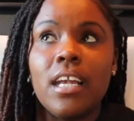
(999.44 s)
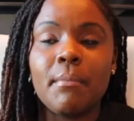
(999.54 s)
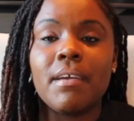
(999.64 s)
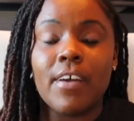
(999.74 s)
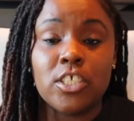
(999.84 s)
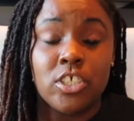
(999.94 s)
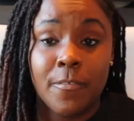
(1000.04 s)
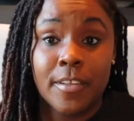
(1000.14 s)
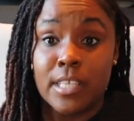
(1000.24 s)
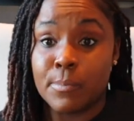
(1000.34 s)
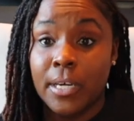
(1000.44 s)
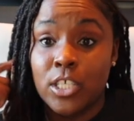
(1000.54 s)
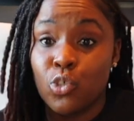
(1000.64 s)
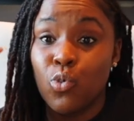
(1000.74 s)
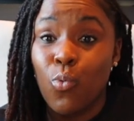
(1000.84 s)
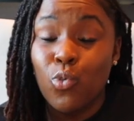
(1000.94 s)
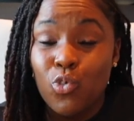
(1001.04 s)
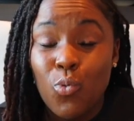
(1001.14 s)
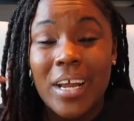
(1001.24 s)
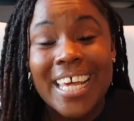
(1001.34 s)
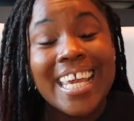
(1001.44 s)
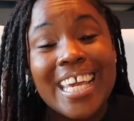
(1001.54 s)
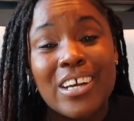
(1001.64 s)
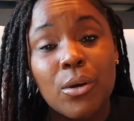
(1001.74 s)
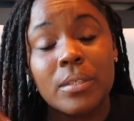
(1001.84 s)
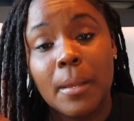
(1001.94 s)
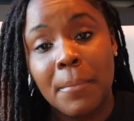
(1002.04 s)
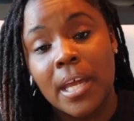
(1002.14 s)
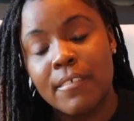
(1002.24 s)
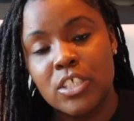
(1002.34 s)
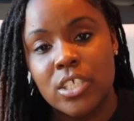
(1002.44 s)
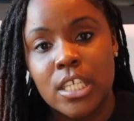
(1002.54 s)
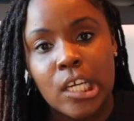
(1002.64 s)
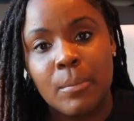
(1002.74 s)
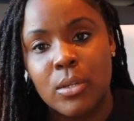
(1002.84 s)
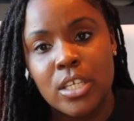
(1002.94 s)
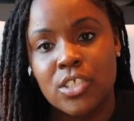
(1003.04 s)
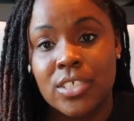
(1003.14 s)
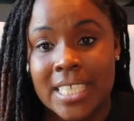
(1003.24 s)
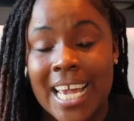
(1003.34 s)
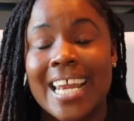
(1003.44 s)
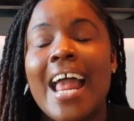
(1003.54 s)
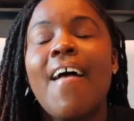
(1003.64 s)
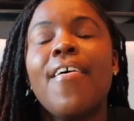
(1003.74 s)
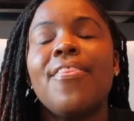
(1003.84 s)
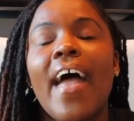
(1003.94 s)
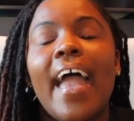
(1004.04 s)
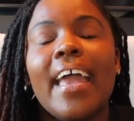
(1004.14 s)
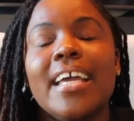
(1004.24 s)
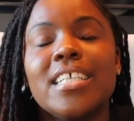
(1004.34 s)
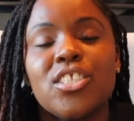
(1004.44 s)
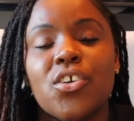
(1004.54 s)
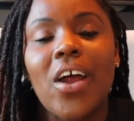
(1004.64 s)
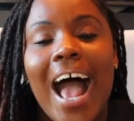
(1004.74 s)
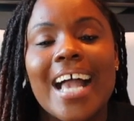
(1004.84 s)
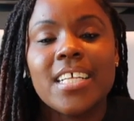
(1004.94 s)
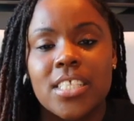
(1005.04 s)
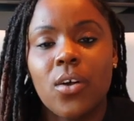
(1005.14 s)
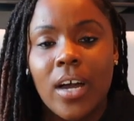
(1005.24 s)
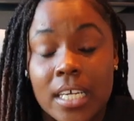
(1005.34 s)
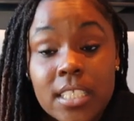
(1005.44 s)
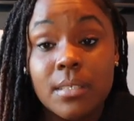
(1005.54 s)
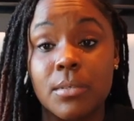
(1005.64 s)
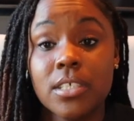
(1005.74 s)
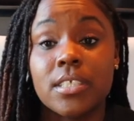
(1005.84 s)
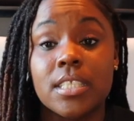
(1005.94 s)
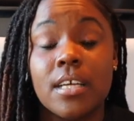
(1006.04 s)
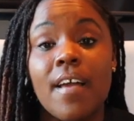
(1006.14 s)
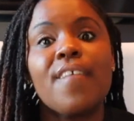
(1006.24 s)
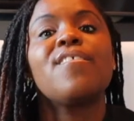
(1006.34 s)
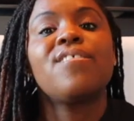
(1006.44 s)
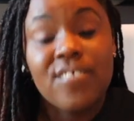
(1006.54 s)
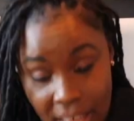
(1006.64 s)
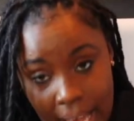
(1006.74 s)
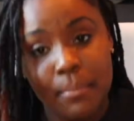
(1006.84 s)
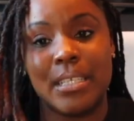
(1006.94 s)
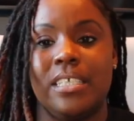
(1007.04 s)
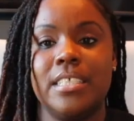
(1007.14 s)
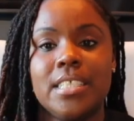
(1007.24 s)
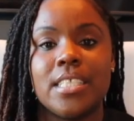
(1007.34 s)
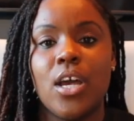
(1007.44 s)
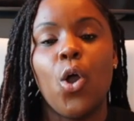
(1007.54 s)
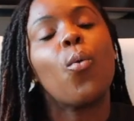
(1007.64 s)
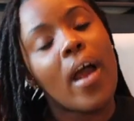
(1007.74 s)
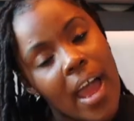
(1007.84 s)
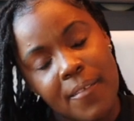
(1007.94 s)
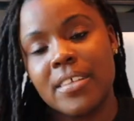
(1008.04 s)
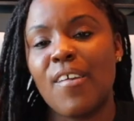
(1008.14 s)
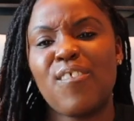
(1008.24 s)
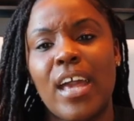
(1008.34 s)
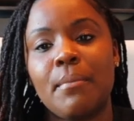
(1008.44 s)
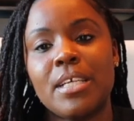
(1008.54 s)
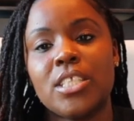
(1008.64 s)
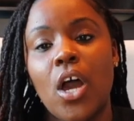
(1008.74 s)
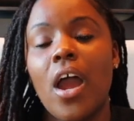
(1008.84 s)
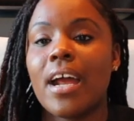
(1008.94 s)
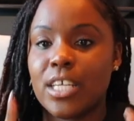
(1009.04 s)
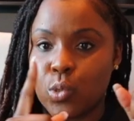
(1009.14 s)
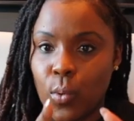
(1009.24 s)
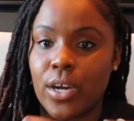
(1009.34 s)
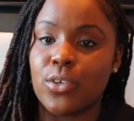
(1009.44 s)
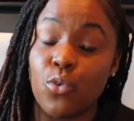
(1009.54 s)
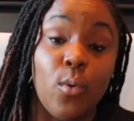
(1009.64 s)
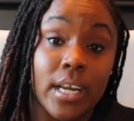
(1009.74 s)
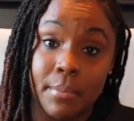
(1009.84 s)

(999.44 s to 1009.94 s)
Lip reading: let me register for this, because you want to hear what the parents in the communities are saying. That is your ideal customers, families. Wherever the families are is where you want to